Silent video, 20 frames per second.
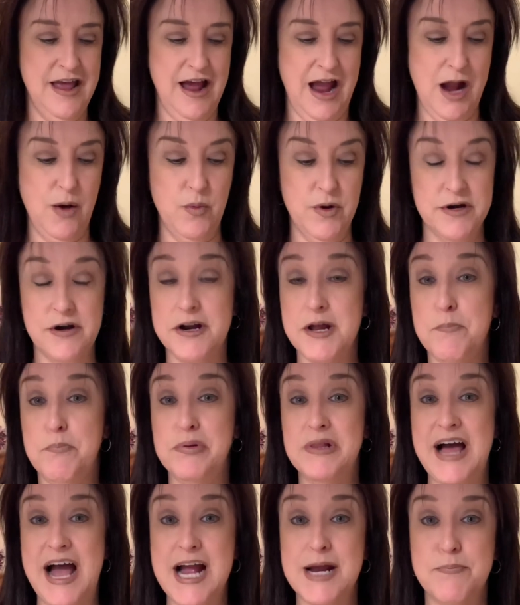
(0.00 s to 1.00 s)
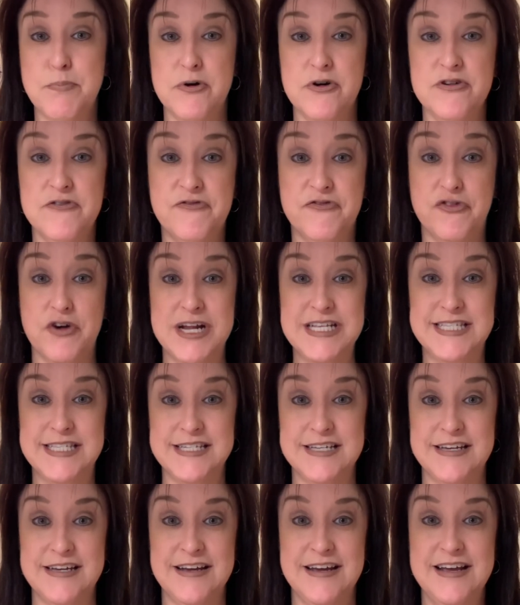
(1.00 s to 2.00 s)
I went on a Blackbird
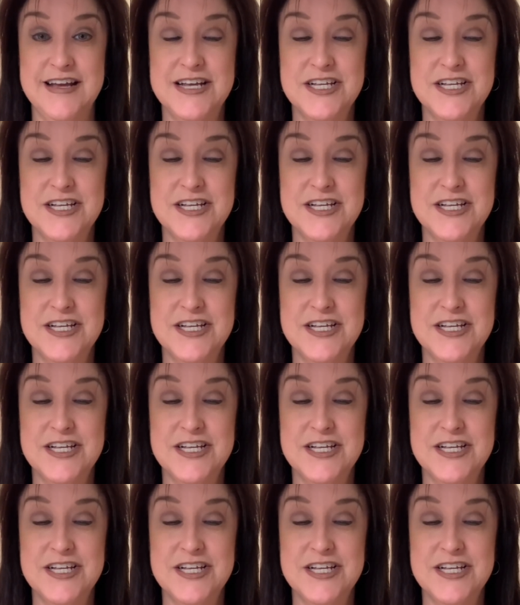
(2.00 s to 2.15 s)
Frenzy.